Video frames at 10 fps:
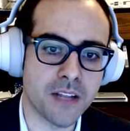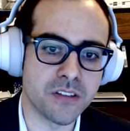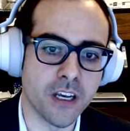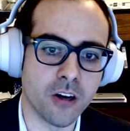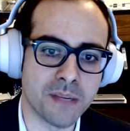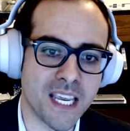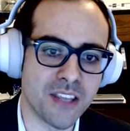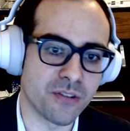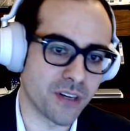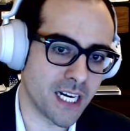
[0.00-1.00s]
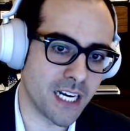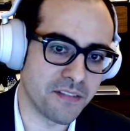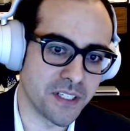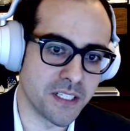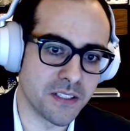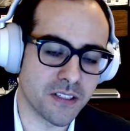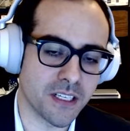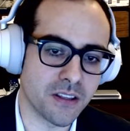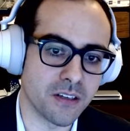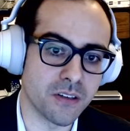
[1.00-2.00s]
to help gain their confidence
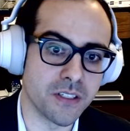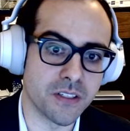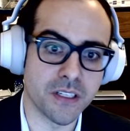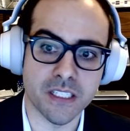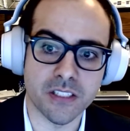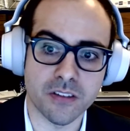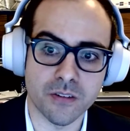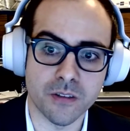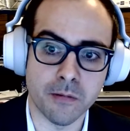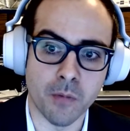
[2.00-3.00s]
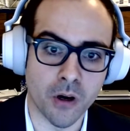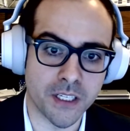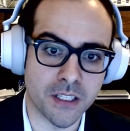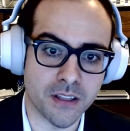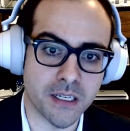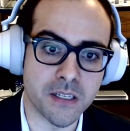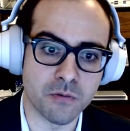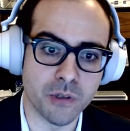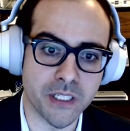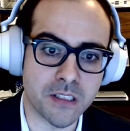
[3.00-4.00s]
that there is a customer in a market that
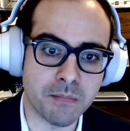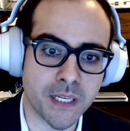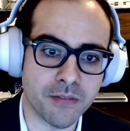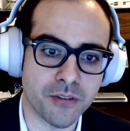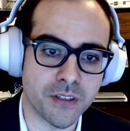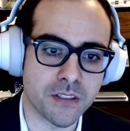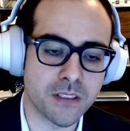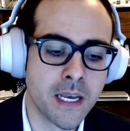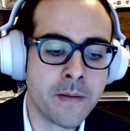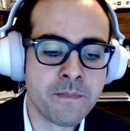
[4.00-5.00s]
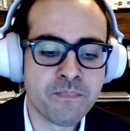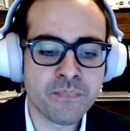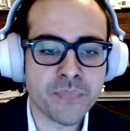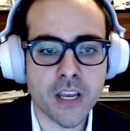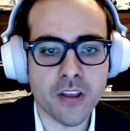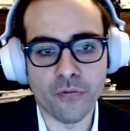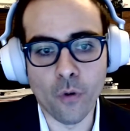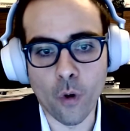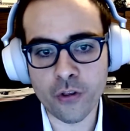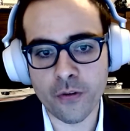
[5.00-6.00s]
is willing to pay for this. The
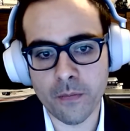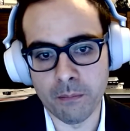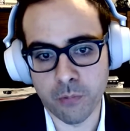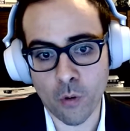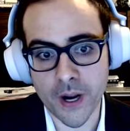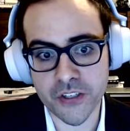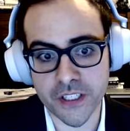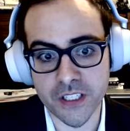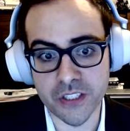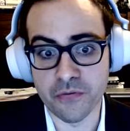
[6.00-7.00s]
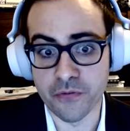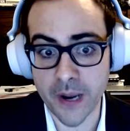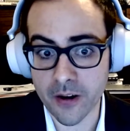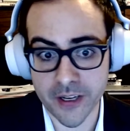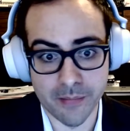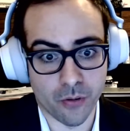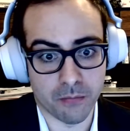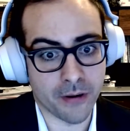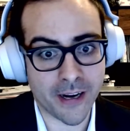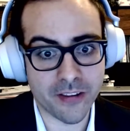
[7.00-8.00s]
fourth question is a very
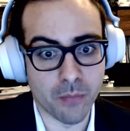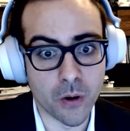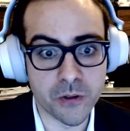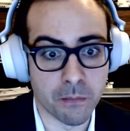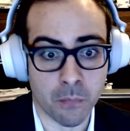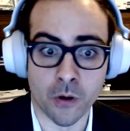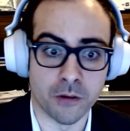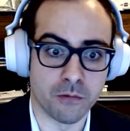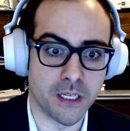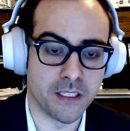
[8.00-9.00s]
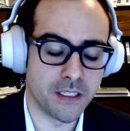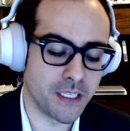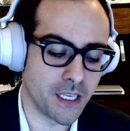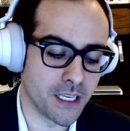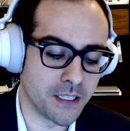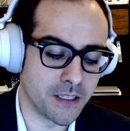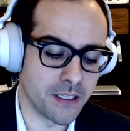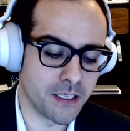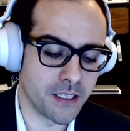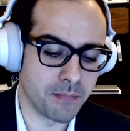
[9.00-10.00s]
important, probably the most important one, and
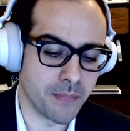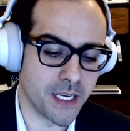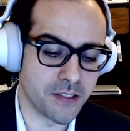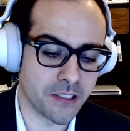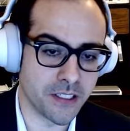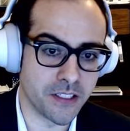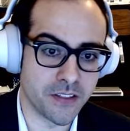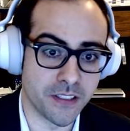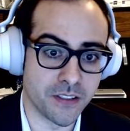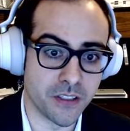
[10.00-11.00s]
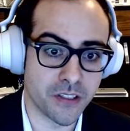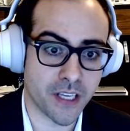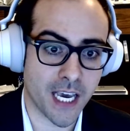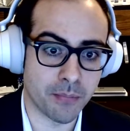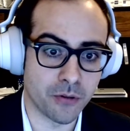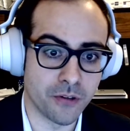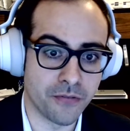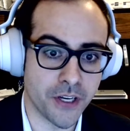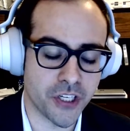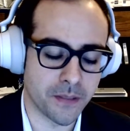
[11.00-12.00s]
it basically is this capital
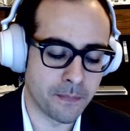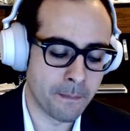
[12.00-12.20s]
efficient?